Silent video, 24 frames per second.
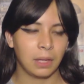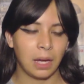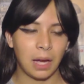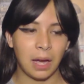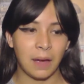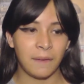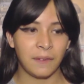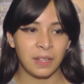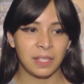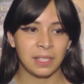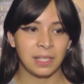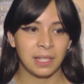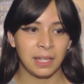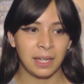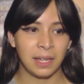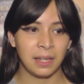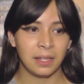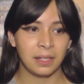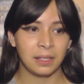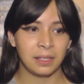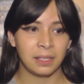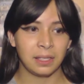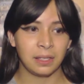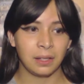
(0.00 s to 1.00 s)

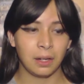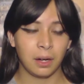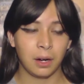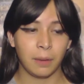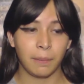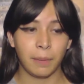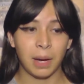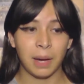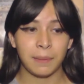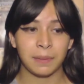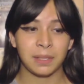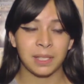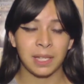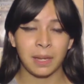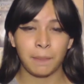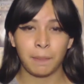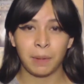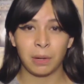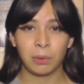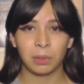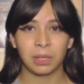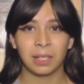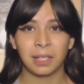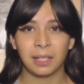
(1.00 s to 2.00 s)
obviously her mom
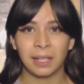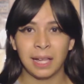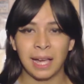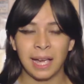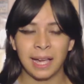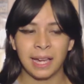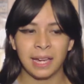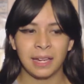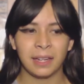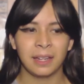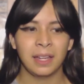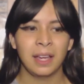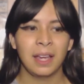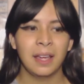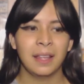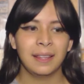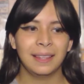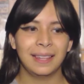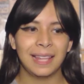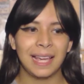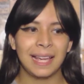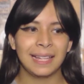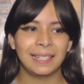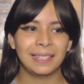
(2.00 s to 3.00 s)
sleeping with a lion,
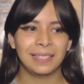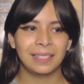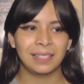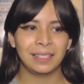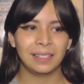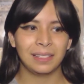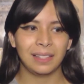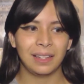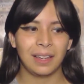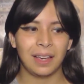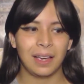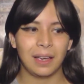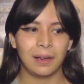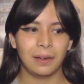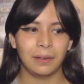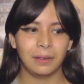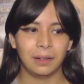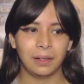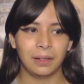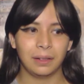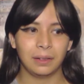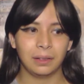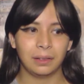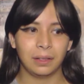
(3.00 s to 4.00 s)
that's
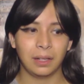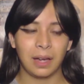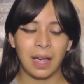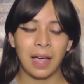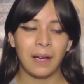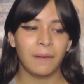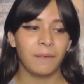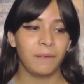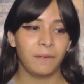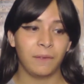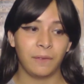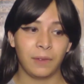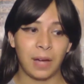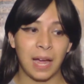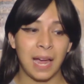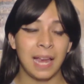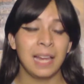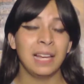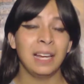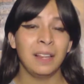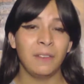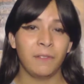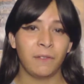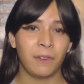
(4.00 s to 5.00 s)

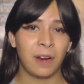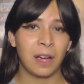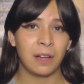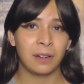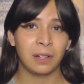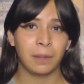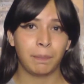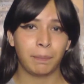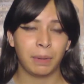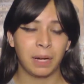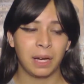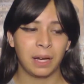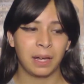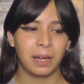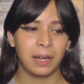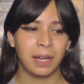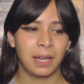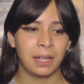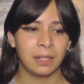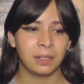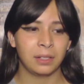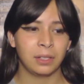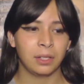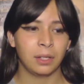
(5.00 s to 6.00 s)
highly frowned upon.
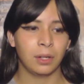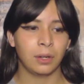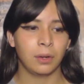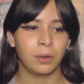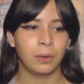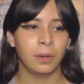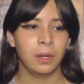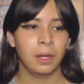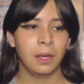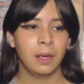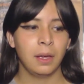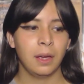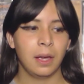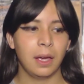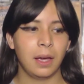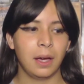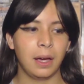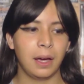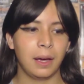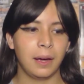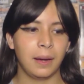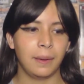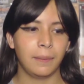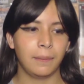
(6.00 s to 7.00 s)
And so
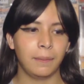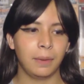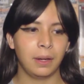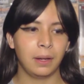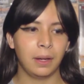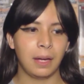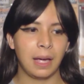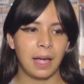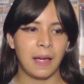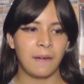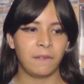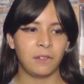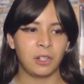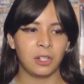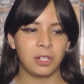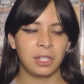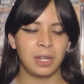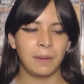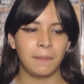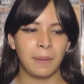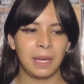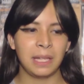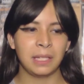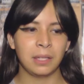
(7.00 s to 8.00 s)
after
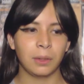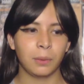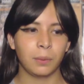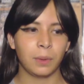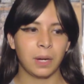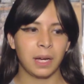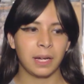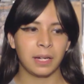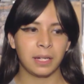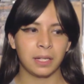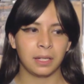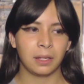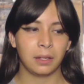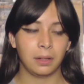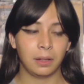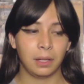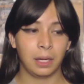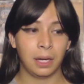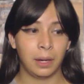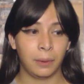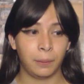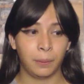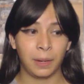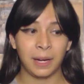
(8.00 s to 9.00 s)
she makes a
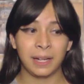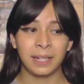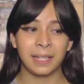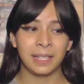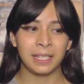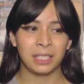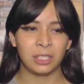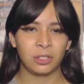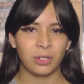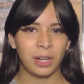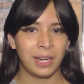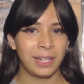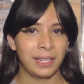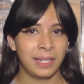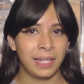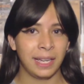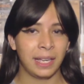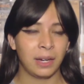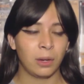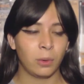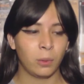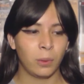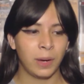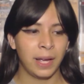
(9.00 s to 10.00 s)
ruckus trying to
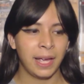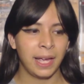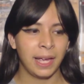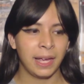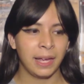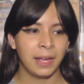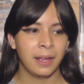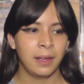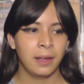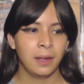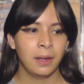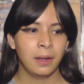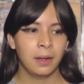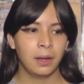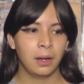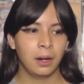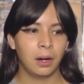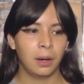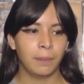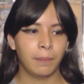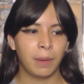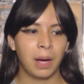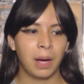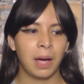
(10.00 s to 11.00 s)
get away,
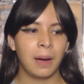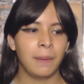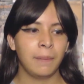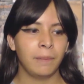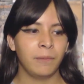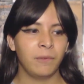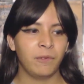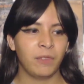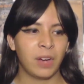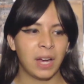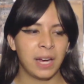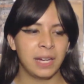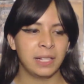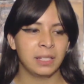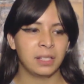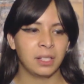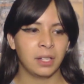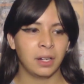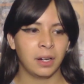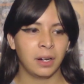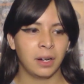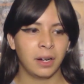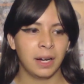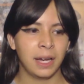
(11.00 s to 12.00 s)
her mom finds
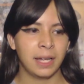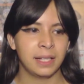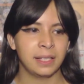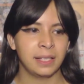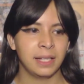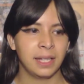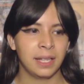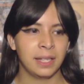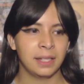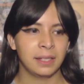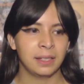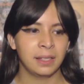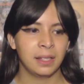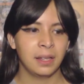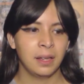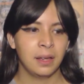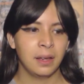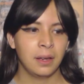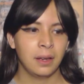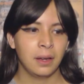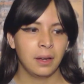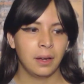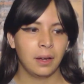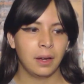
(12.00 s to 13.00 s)
her and says,
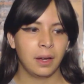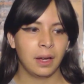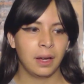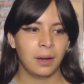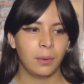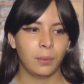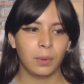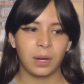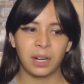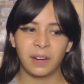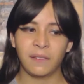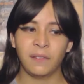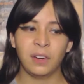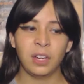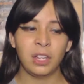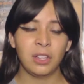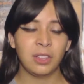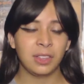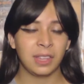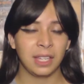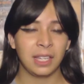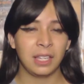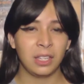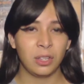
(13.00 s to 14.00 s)
whatever you
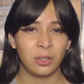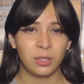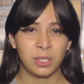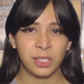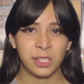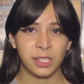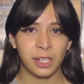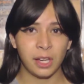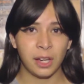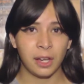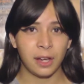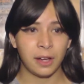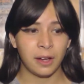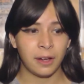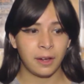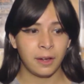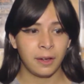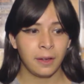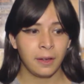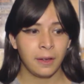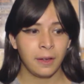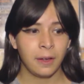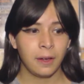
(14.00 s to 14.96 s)
think you saw